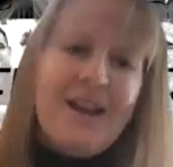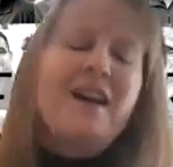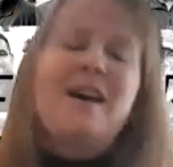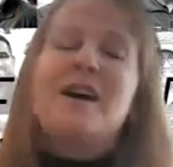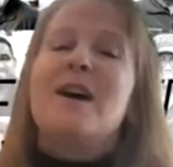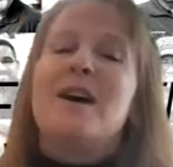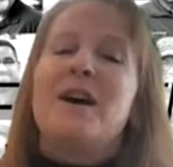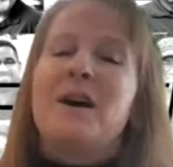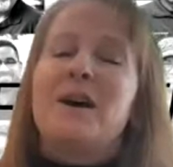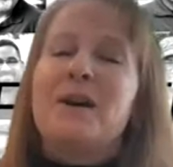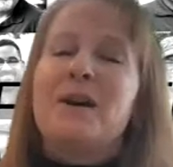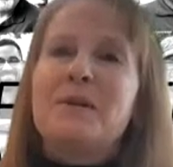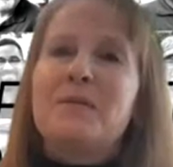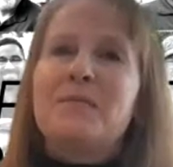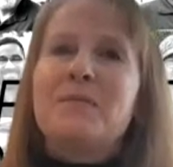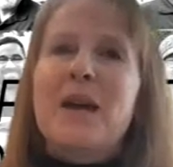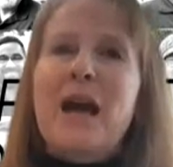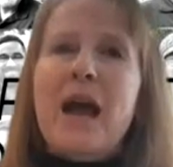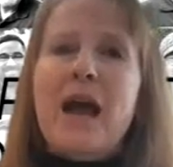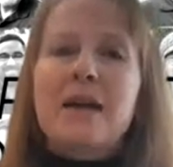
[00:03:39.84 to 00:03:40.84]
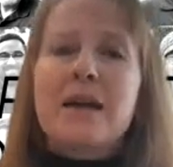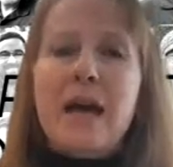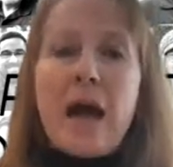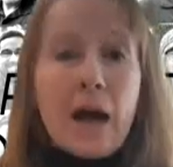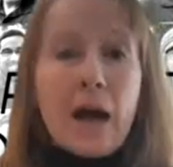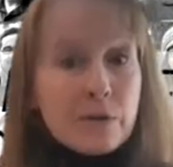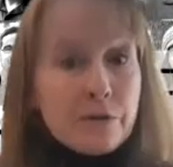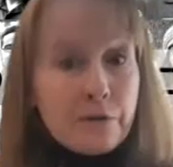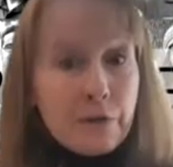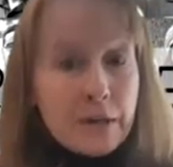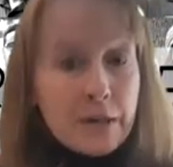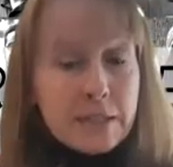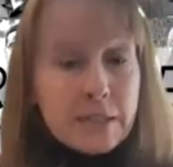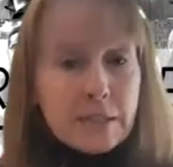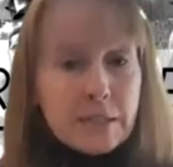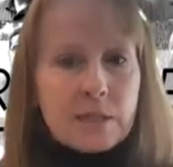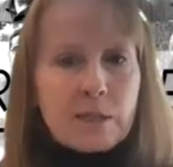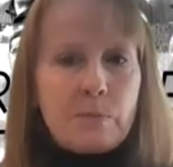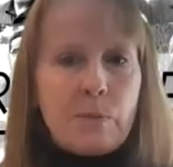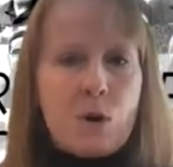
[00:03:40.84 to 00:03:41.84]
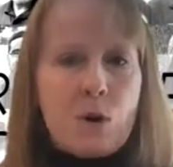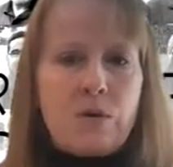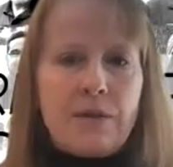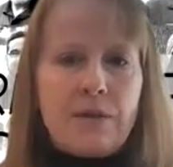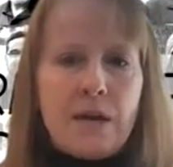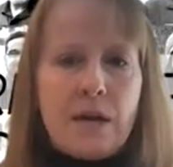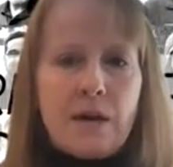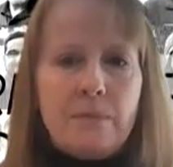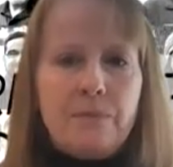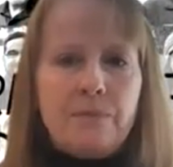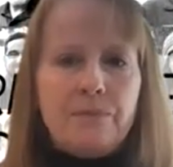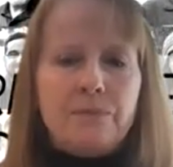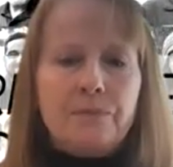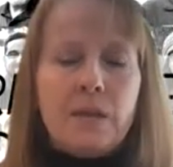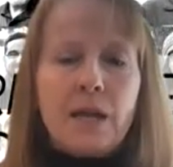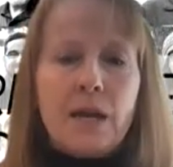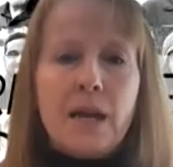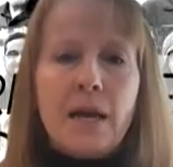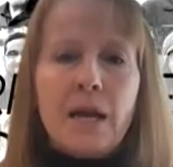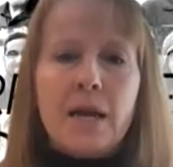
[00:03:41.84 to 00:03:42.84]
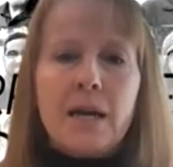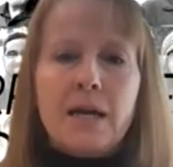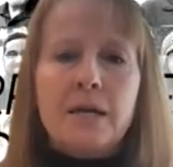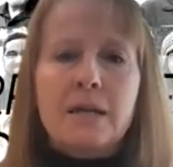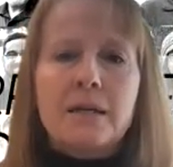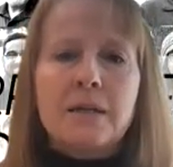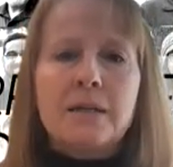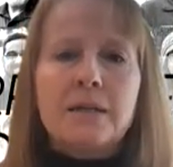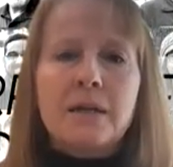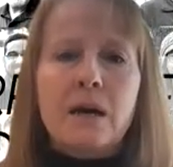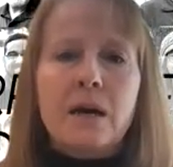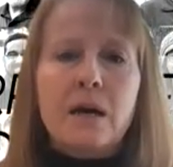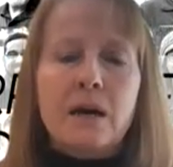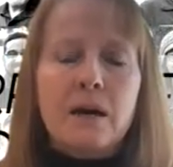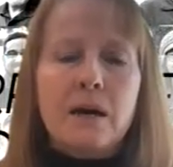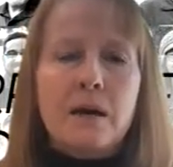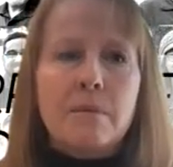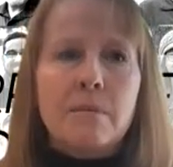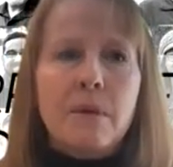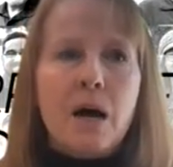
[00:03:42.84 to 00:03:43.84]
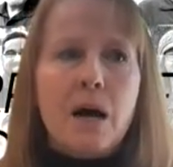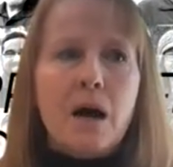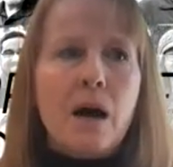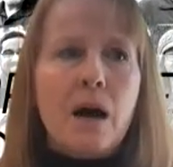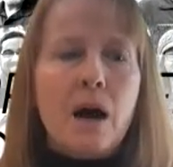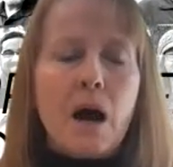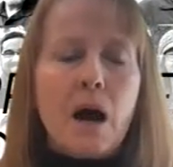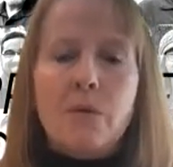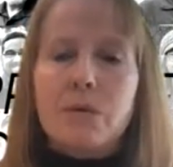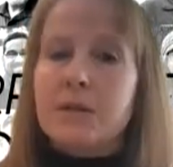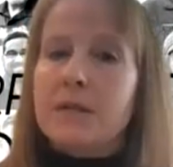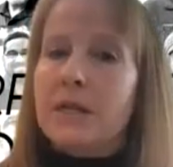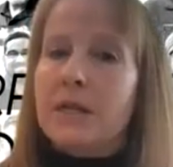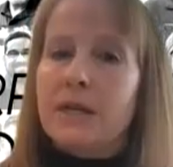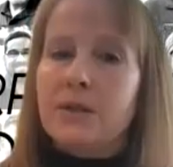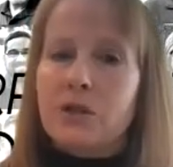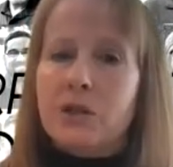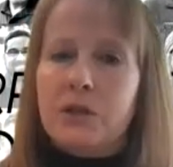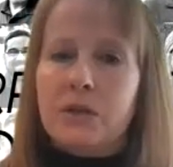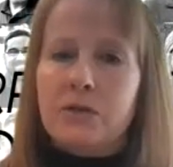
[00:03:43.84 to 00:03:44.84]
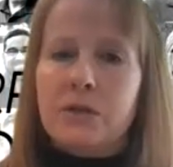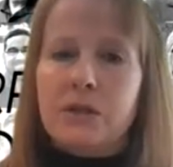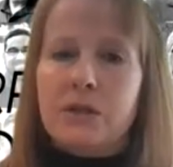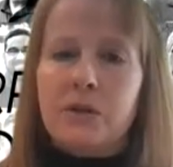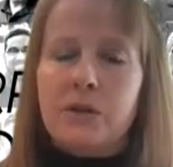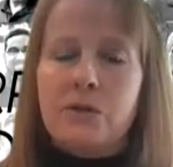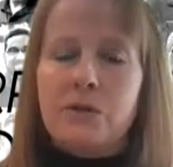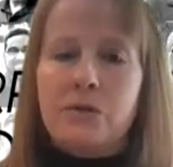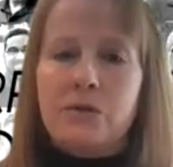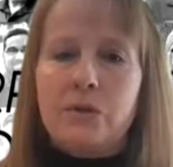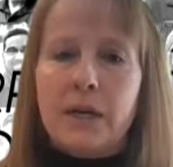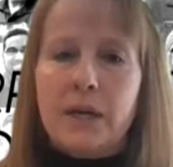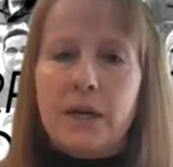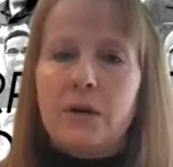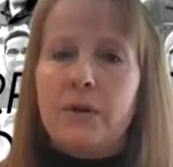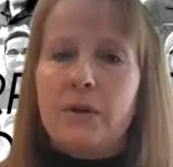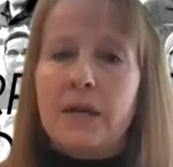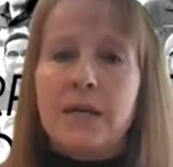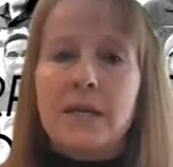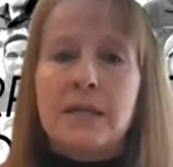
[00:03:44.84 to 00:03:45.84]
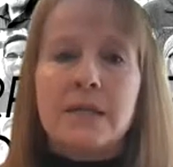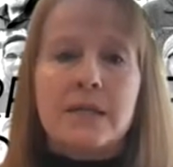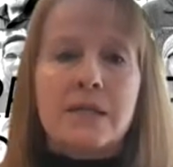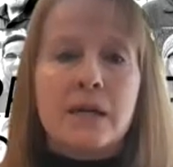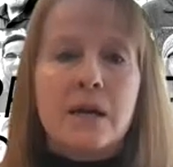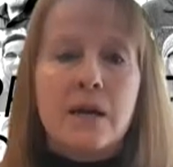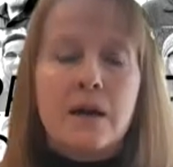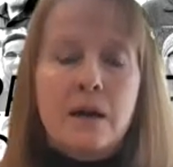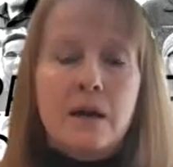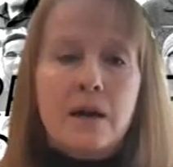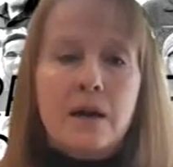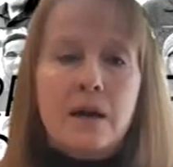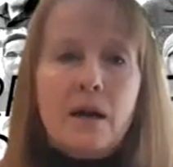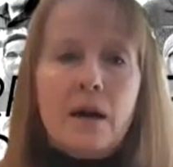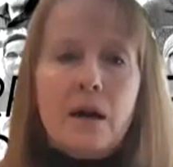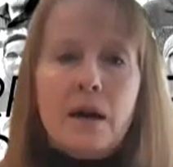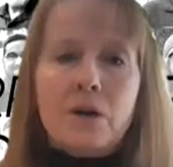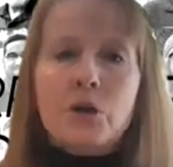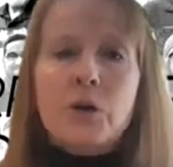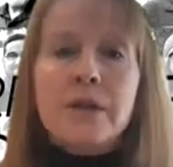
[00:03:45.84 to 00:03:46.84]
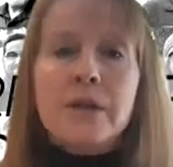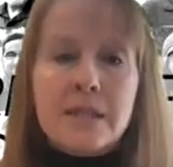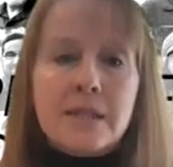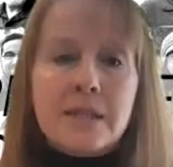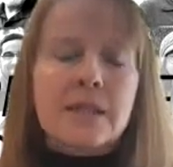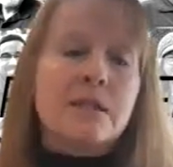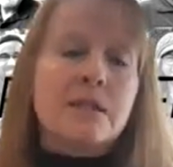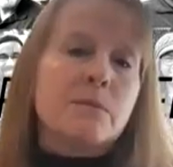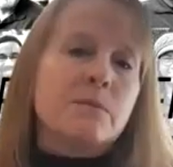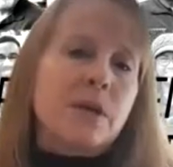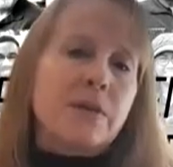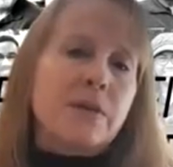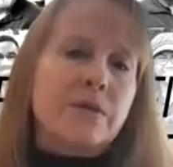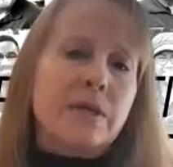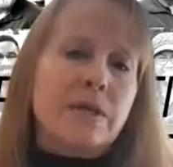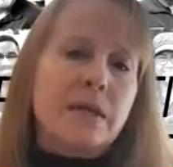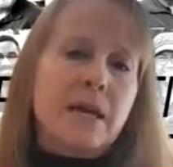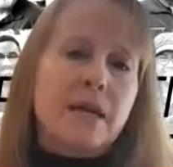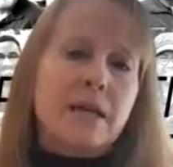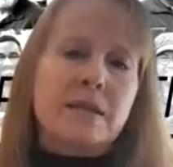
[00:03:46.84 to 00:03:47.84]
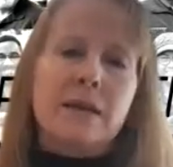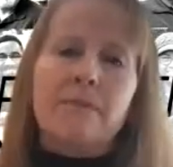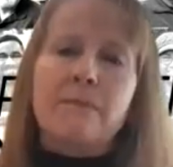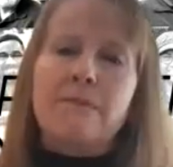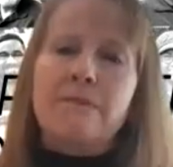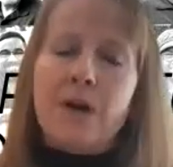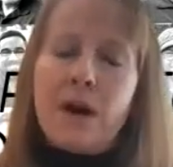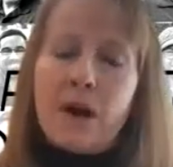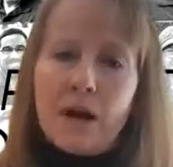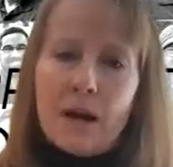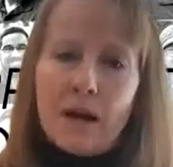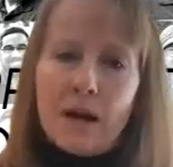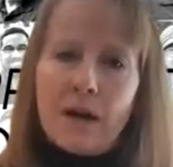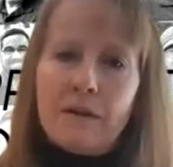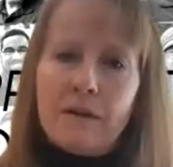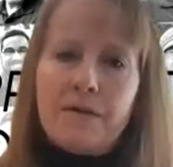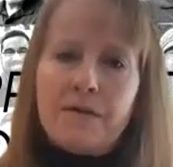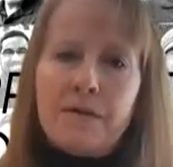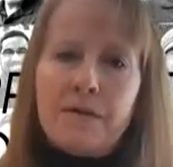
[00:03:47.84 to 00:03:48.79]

And Alan Francis spoke there. And I was introduced to, his criticisms of the DSM-5